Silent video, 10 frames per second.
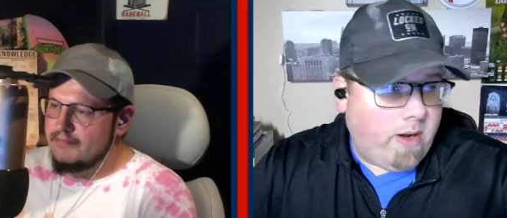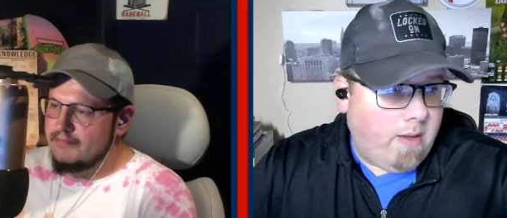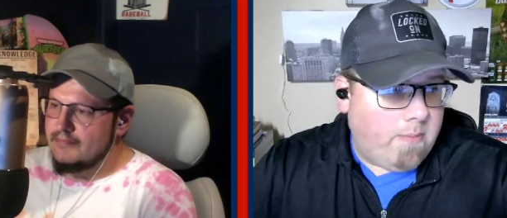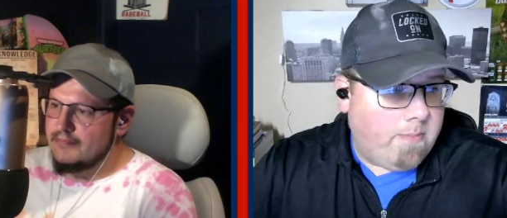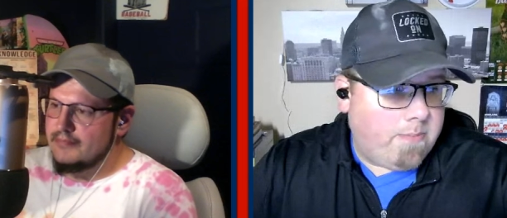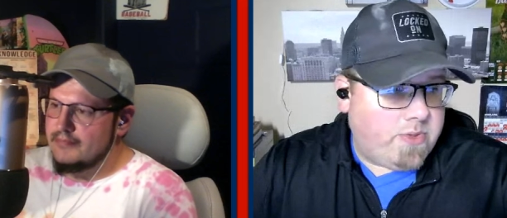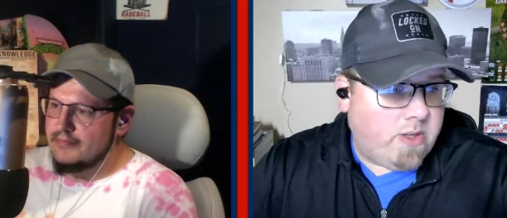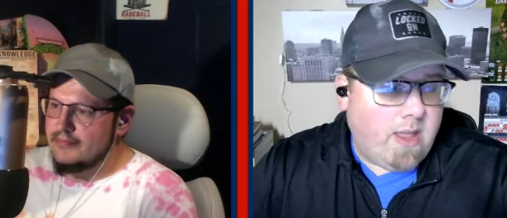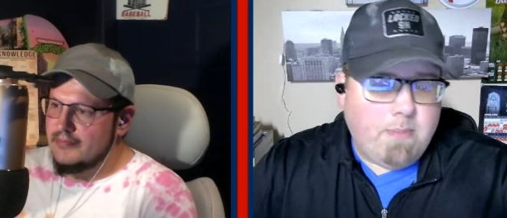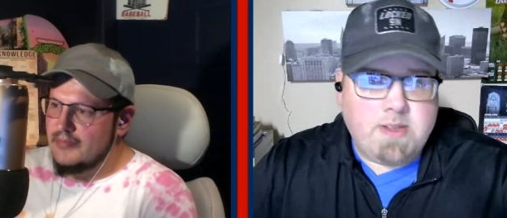Speaker 1: him. So
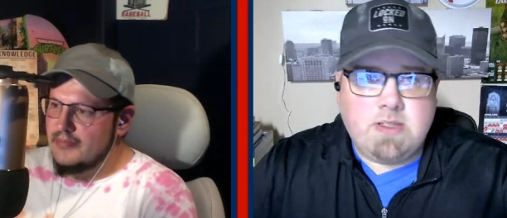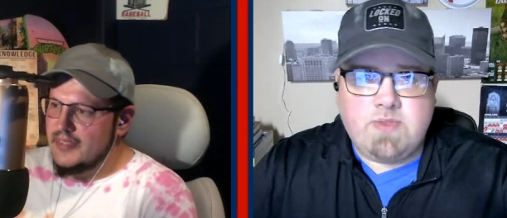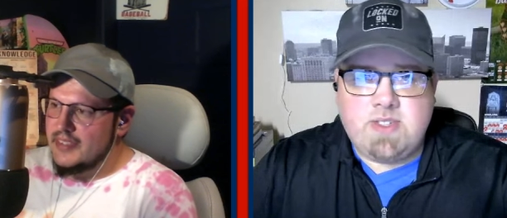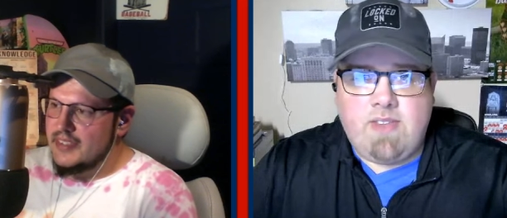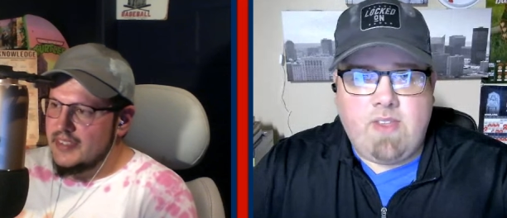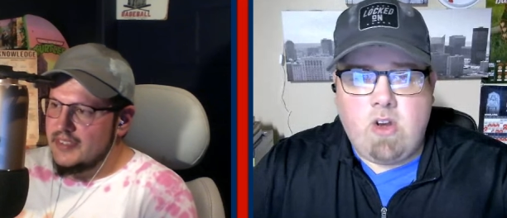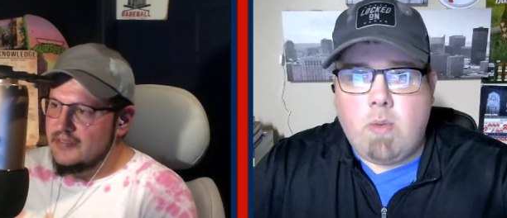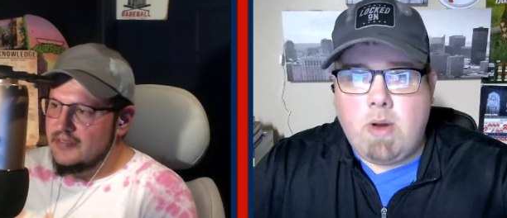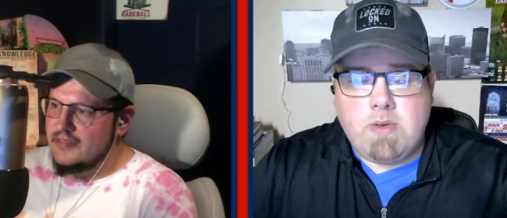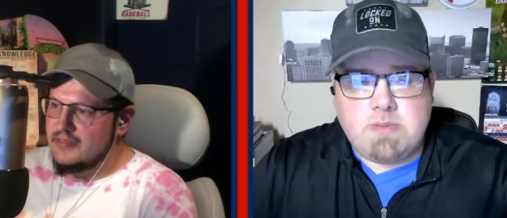that must have said that
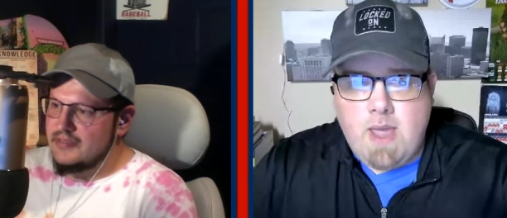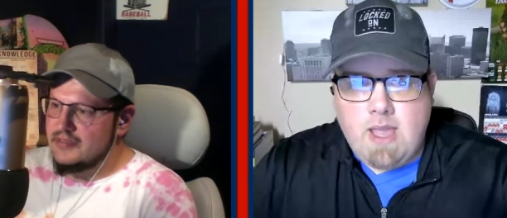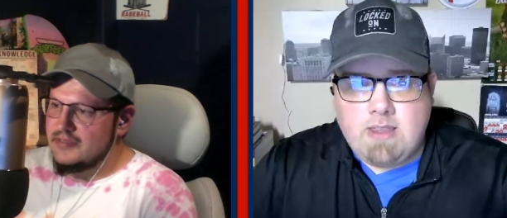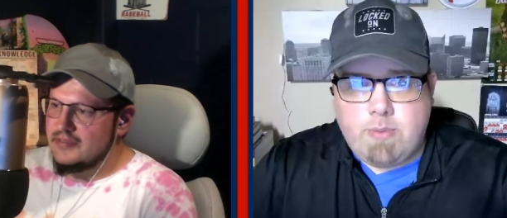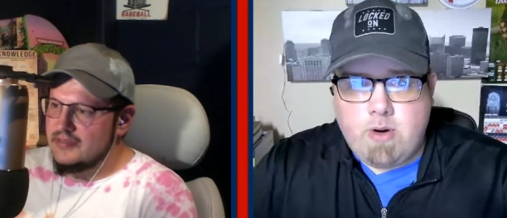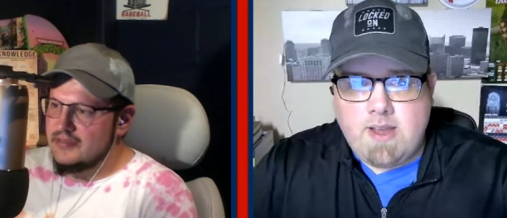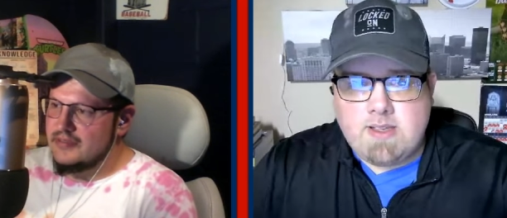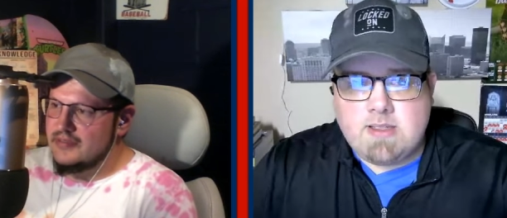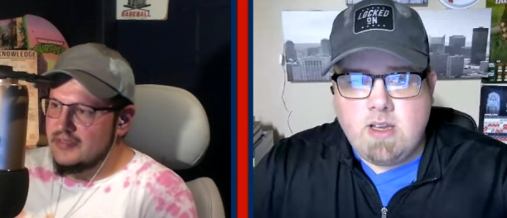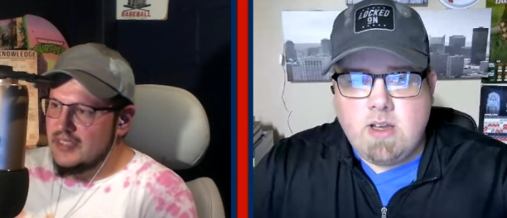nobody was paying the
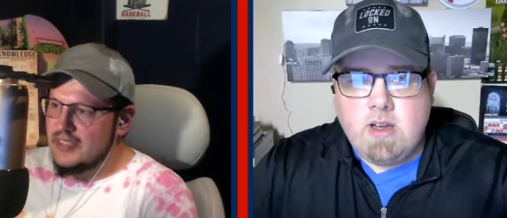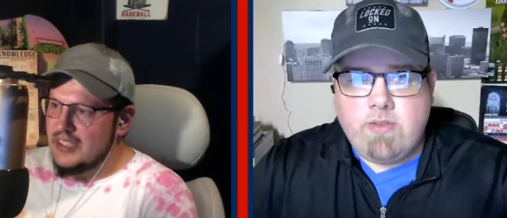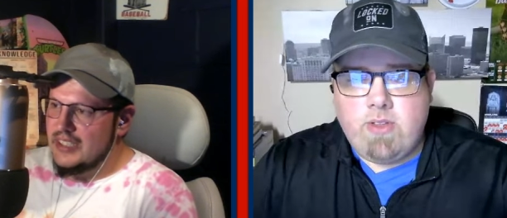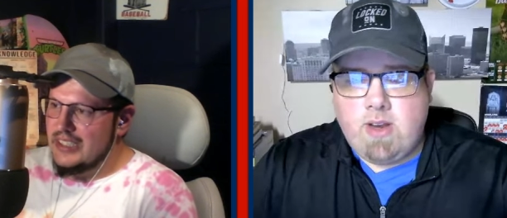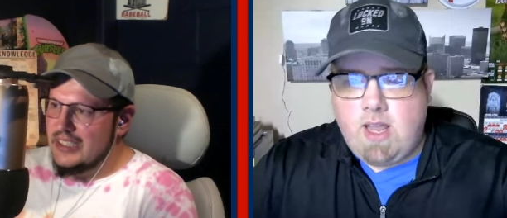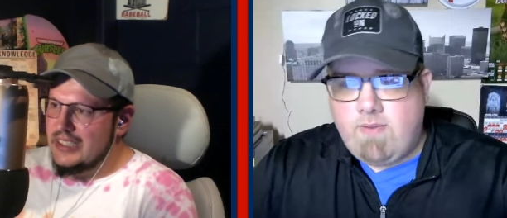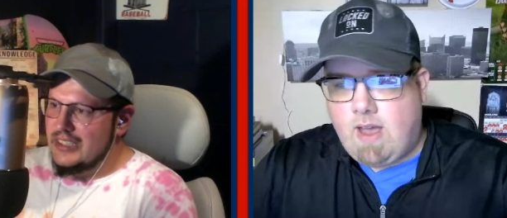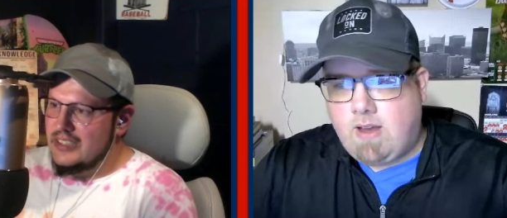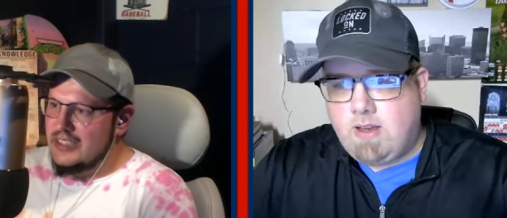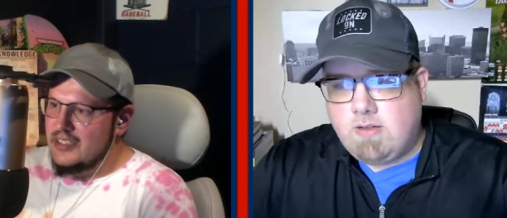price for the name
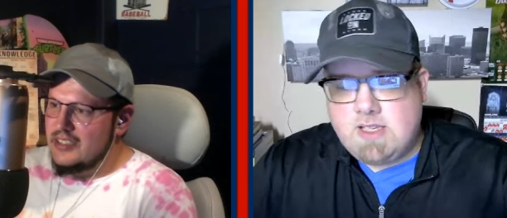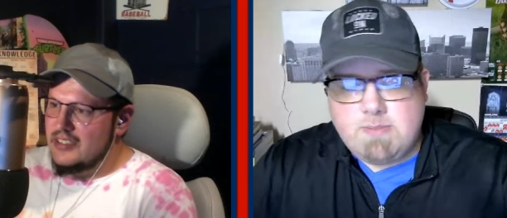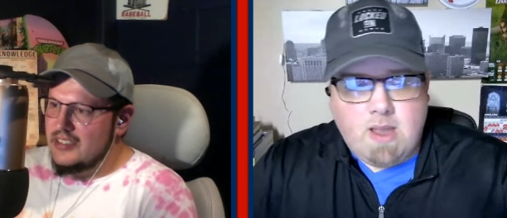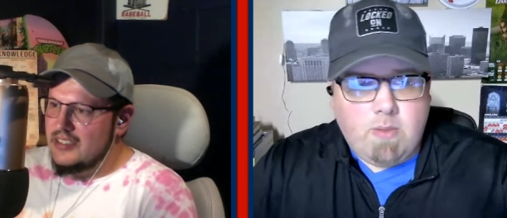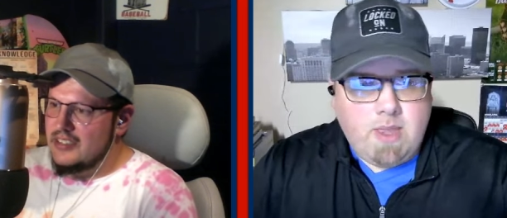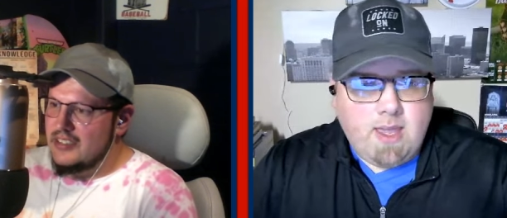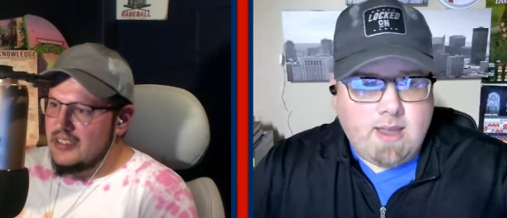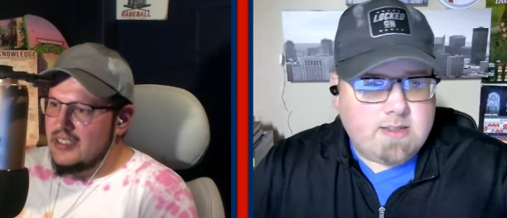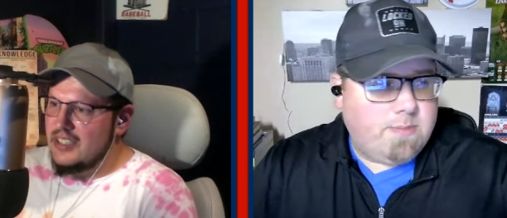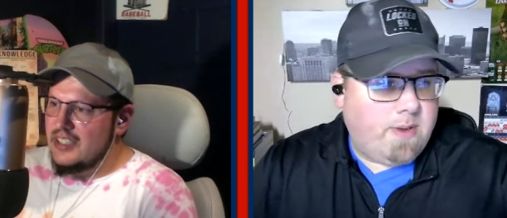value, is my only
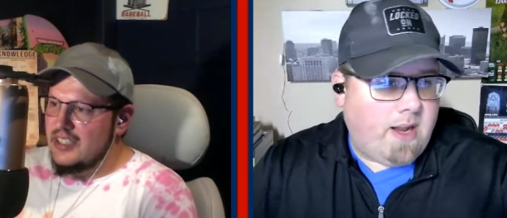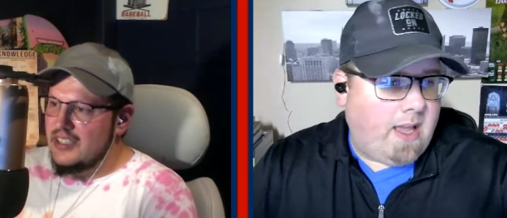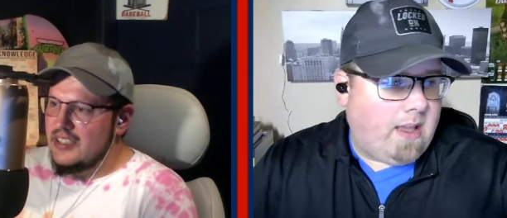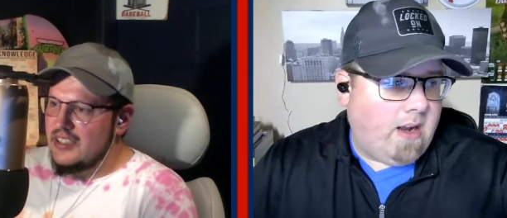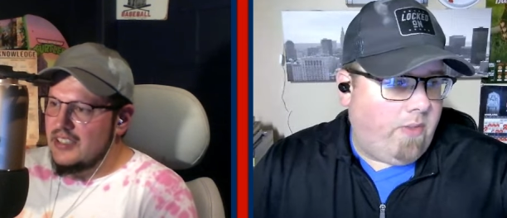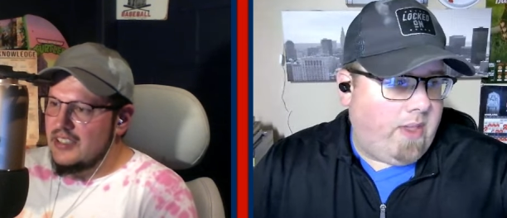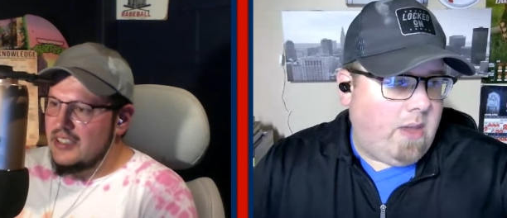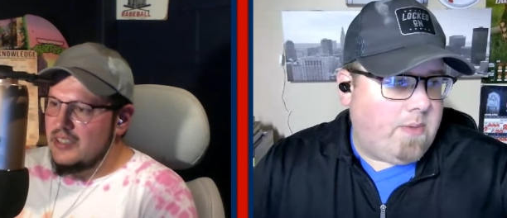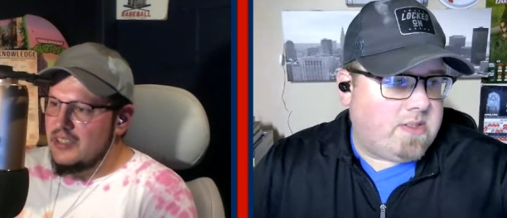guess. But I, I don't think he